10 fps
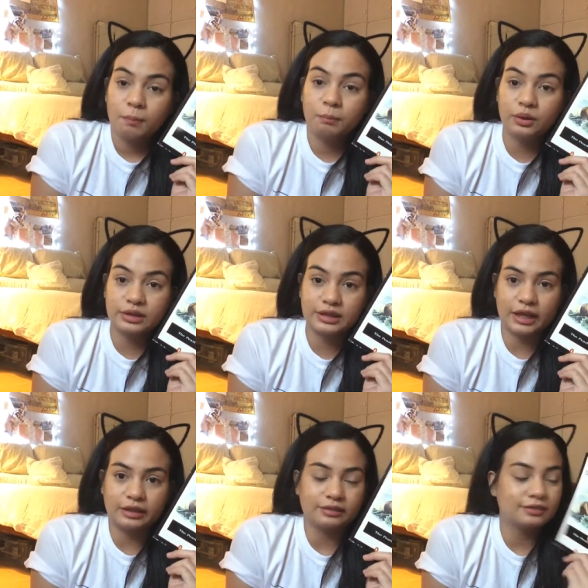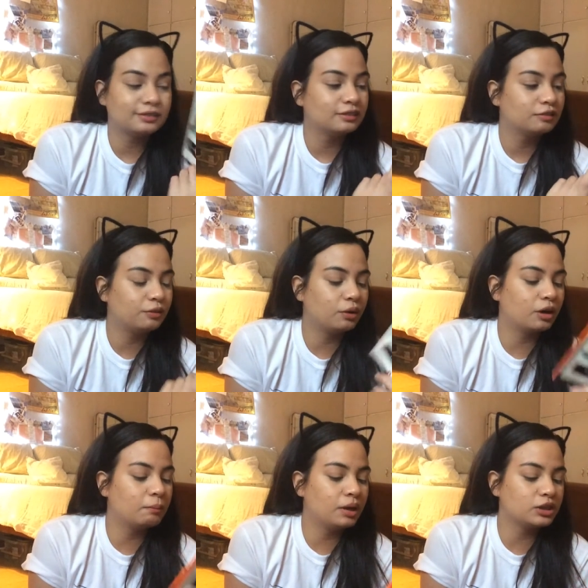book sale
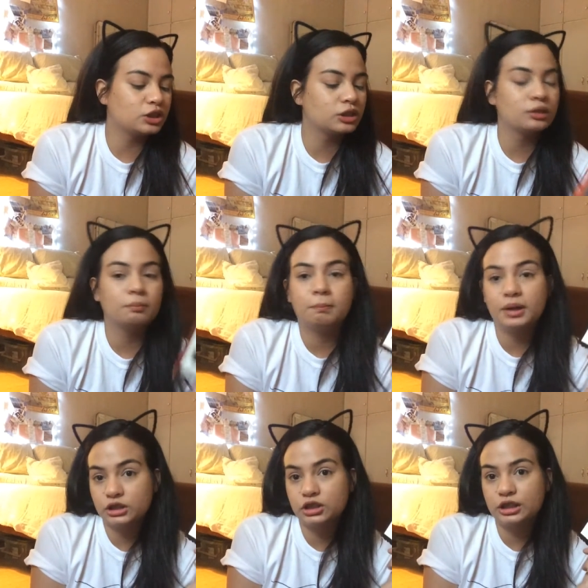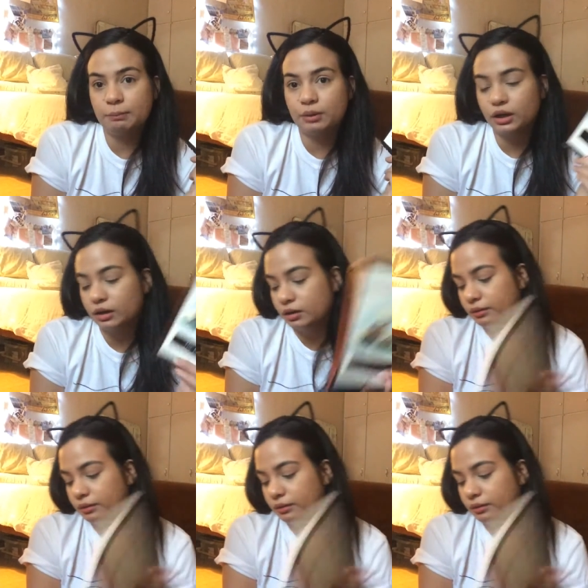for much cheaper,